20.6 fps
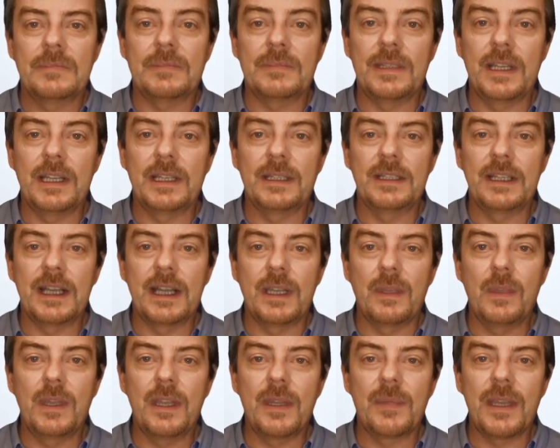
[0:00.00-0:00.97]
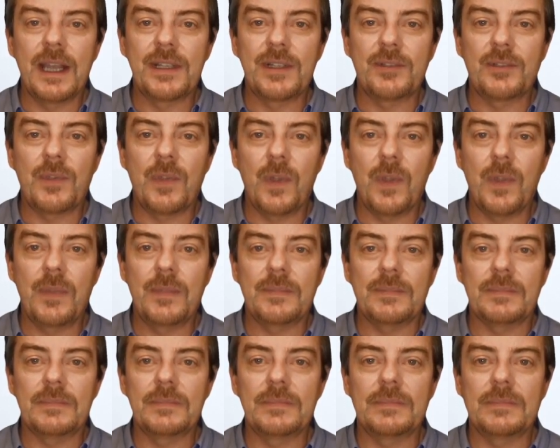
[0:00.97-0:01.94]
To continue on the metaphor,
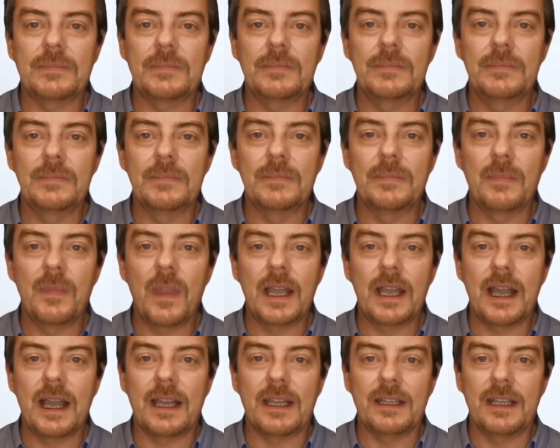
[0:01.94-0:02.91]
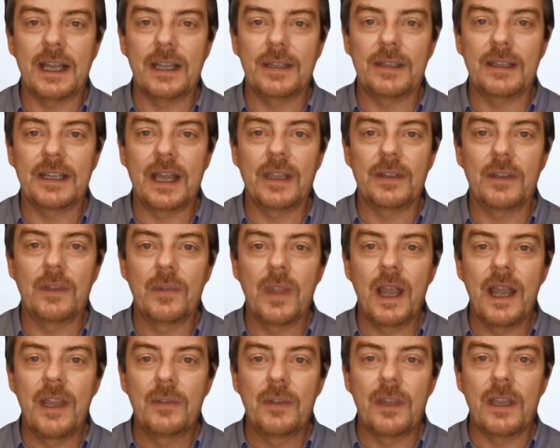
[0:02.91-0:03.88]
one can indeed deduct
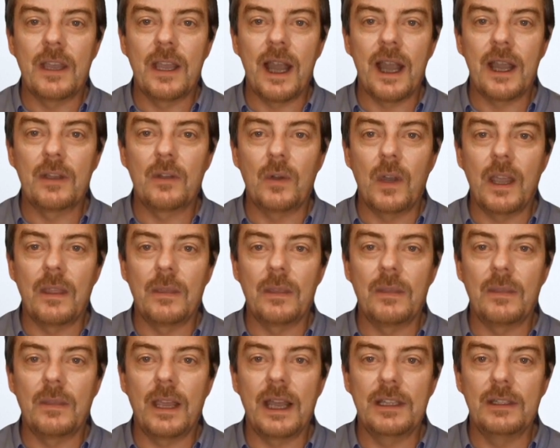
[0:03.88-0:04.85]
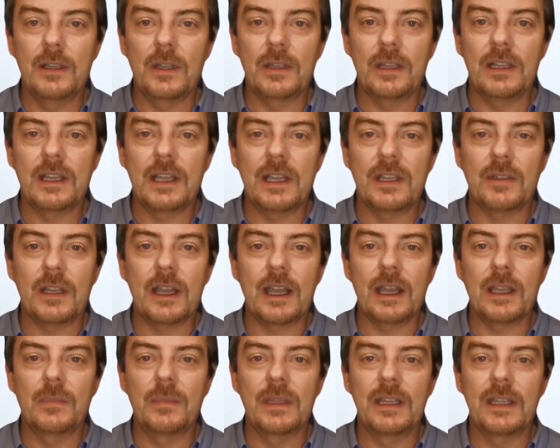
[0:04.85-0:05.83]
arrival in Antwerp based on the delivered
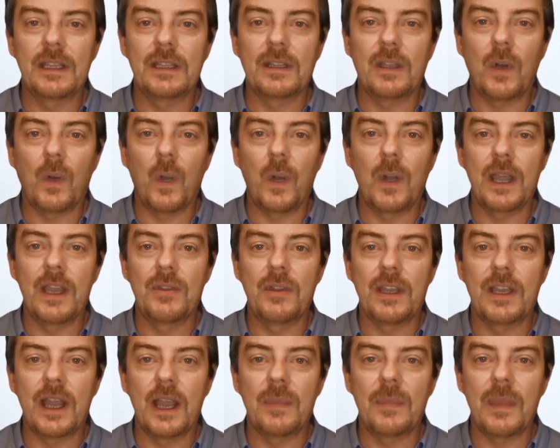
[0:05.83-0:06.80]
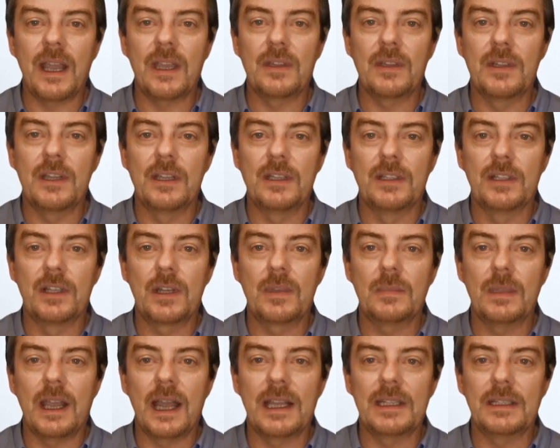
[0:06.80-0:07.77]
kilometers or even the amount of
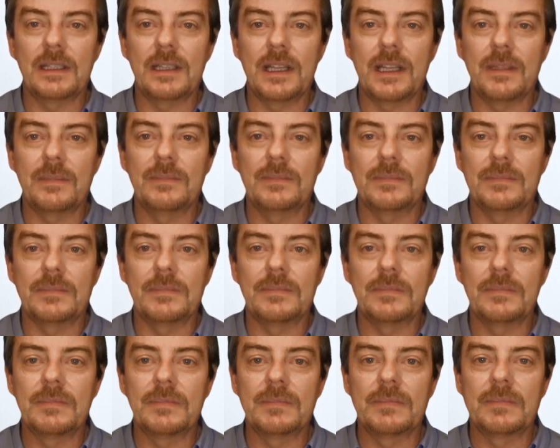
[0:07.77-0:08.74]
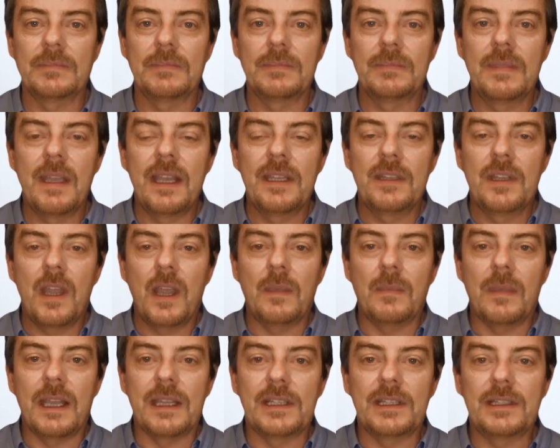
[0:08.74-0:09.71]
consumed gasoline, as
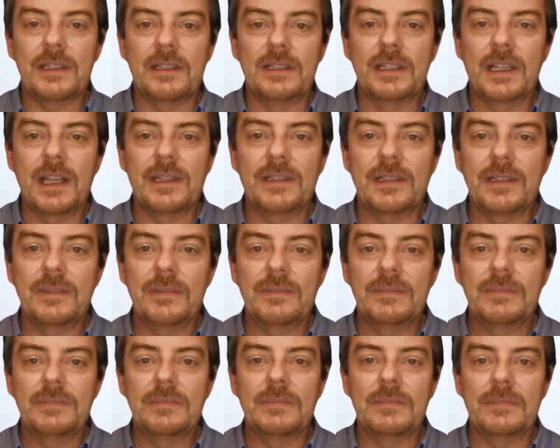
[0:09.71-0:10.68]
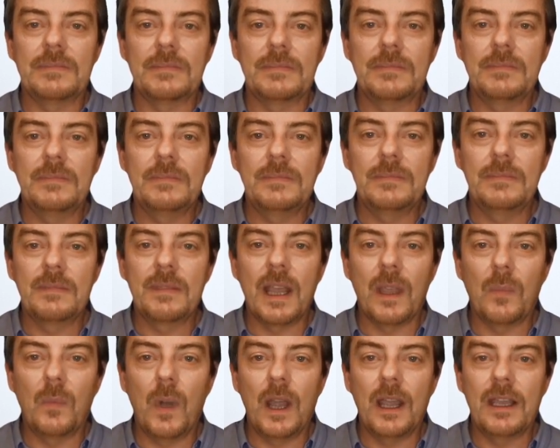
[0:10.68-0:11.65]
long as it is certain
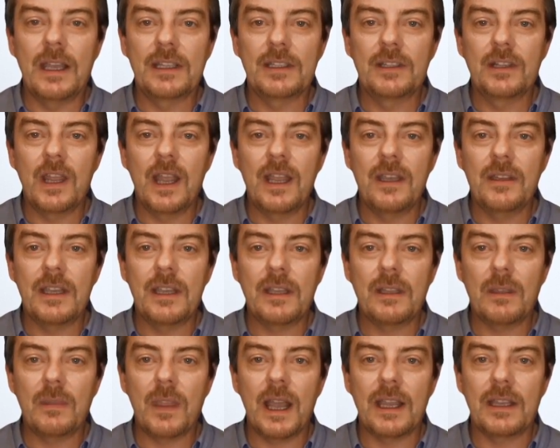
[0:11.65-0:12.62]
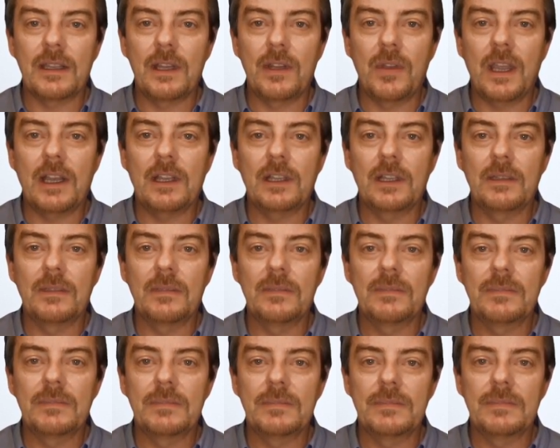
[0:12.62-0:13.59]
that one is driving in the right direction
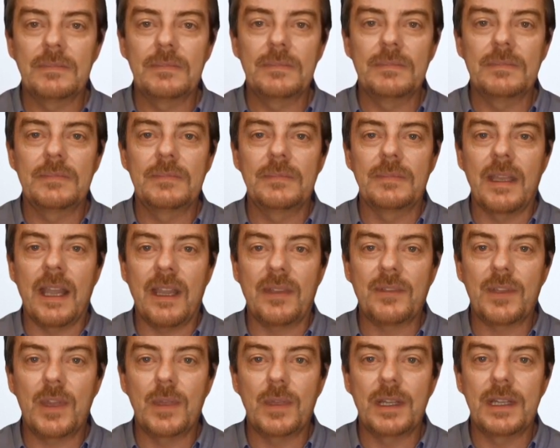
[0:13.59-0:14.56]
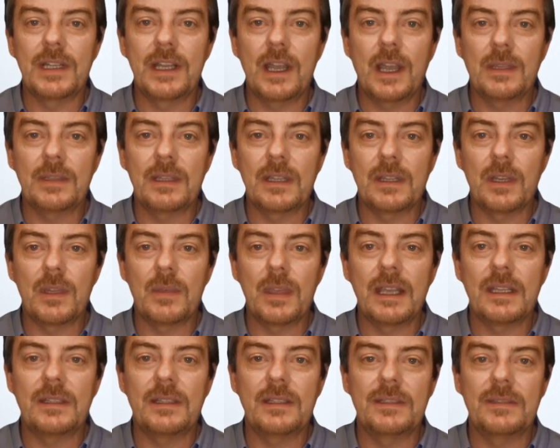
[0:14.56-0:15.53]
and following the optimal
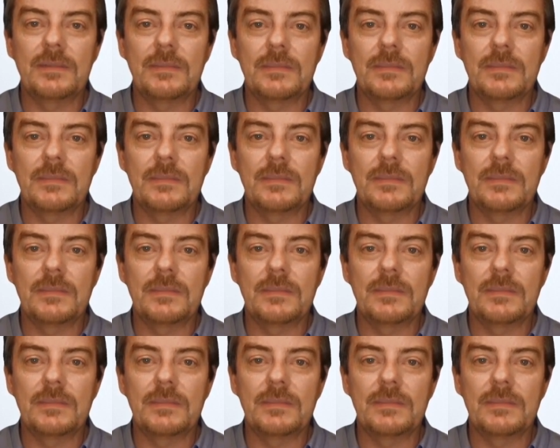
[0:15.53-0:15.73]
route.